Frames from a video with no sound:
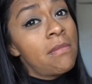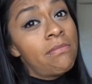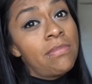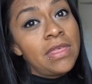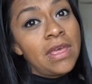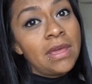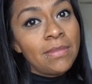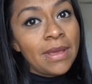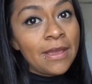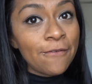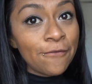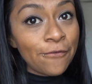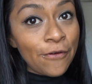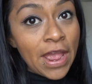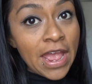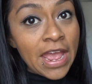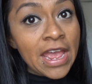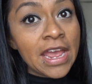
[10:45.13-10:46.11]
But then my
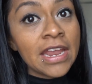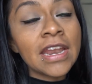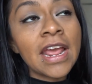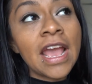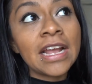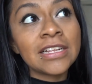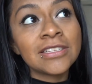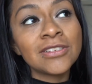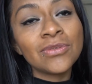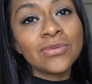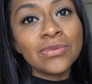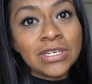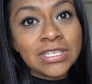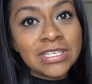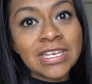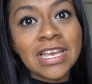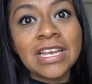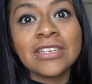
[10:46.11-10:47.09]
friend had to
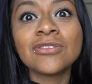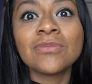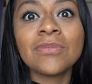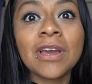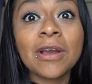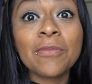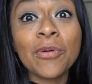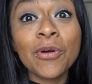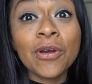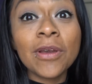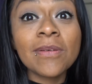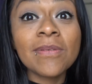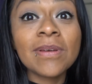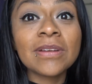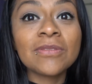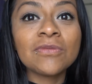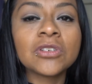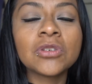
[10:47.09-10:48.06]
reschedule my
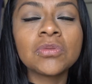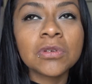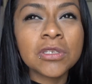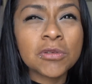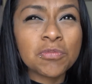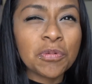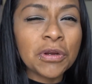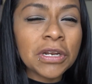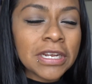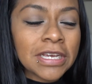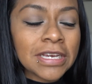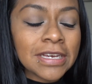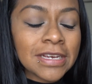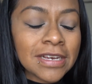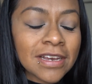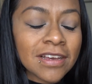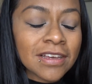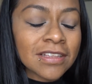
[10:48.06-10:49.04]
appointment which was
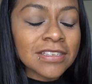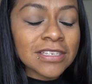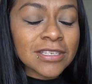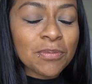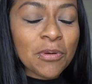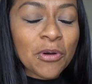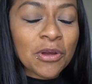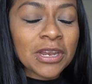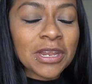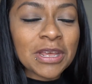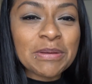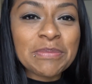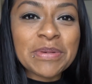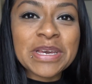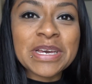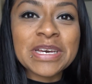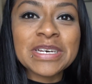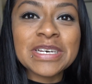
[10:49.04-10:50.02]
pretty disappointing
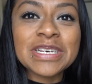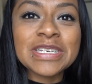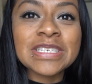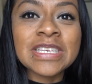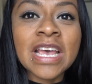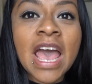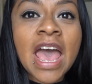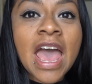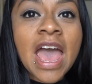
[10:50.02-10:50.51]
because